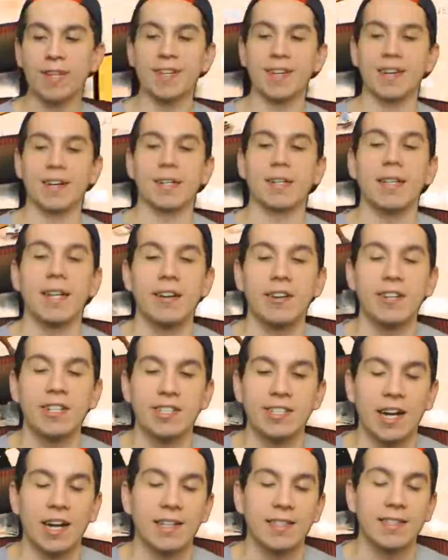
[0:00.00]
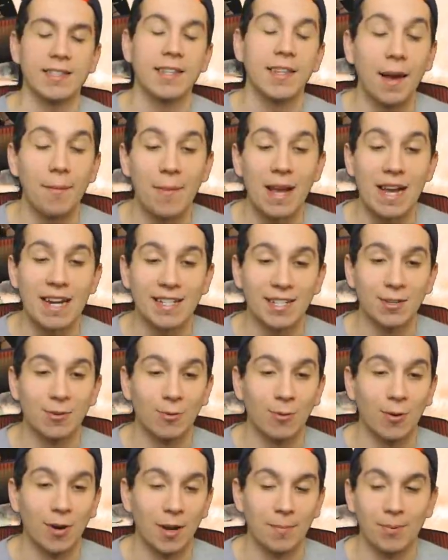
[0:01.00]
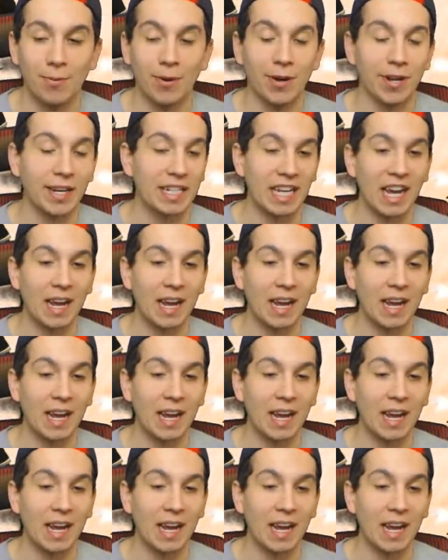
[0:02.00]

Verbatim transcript: the dunk, Larry Johnson. That makes it a one-point